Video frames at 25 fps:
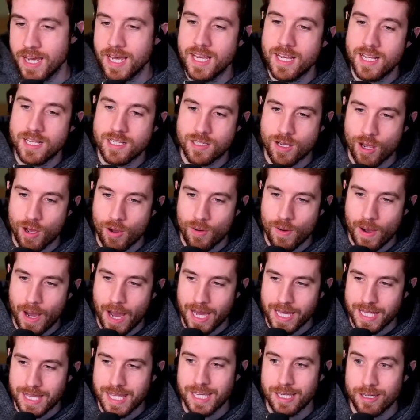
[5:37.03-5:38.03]
So
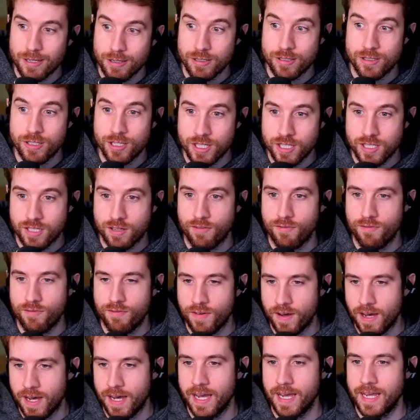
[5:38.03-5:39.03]
I think you're just
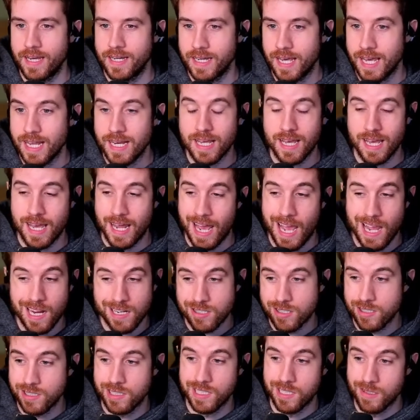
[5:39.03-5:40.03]
fine. And
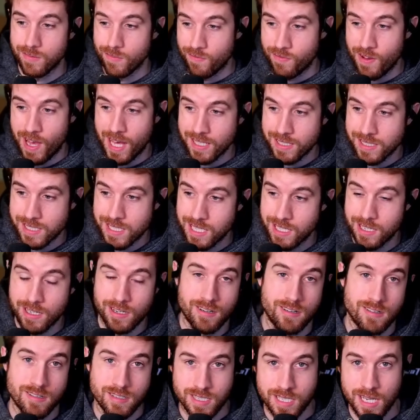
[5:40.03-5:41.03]
actually, Valentina
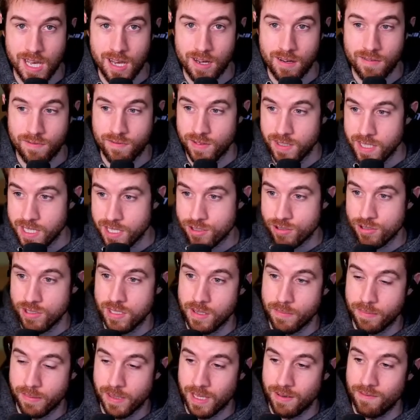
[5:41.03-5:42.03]
herself,
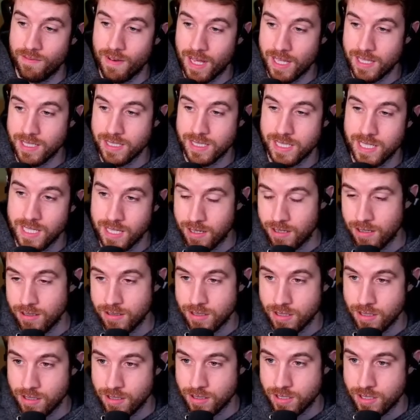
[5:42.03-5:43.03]
literally play Valentina on
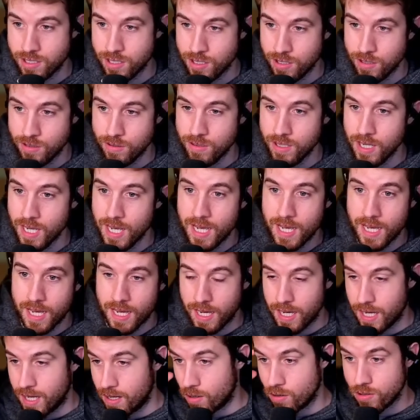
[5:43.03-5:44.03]
turn 2
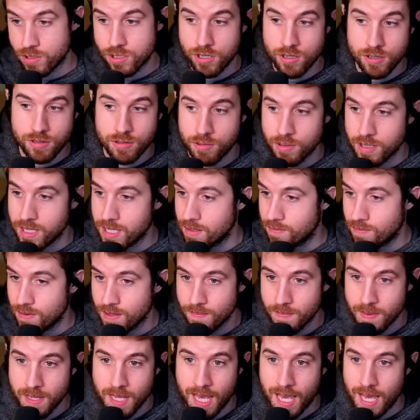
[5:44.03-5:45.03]
or turn 3 even,
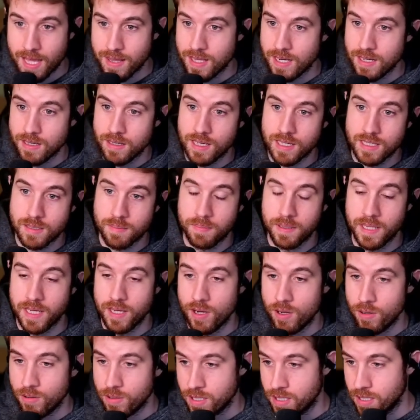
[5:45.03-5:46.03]
and then you get to play
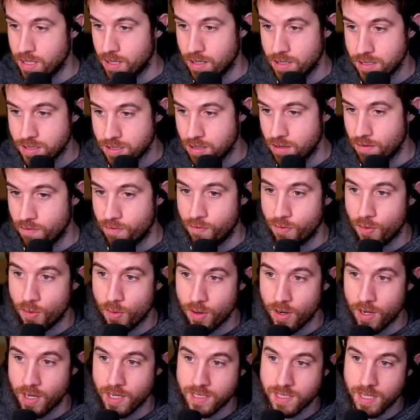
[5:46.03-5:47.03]
Odin on turn
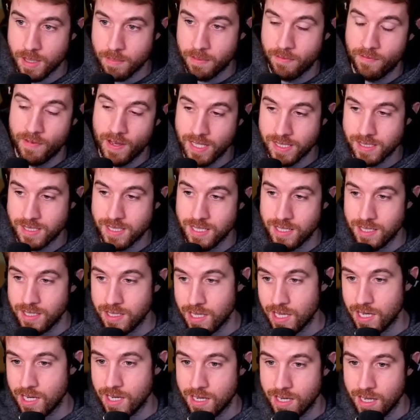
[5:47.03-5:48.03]
4 on top of Valentina. You
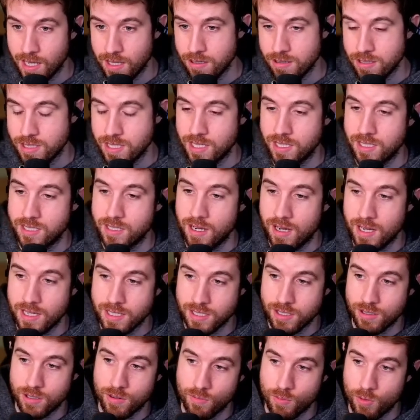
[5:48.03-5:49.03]
get another 6
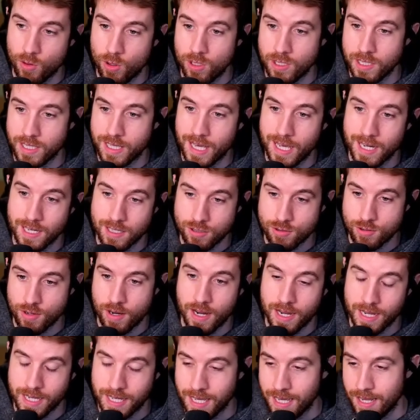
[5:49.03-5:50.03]
cost. You can roll again and
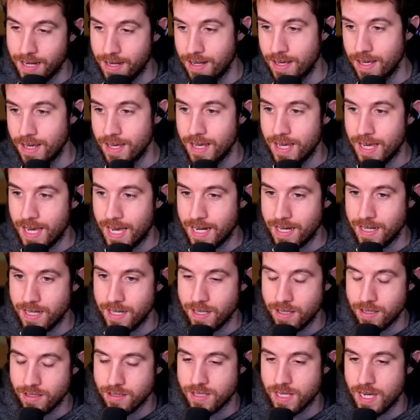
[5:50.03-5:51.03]
try again at
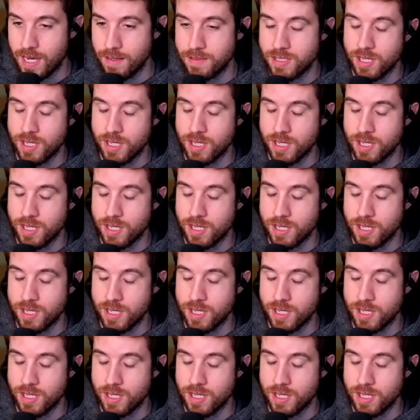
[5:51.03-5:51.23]
another time.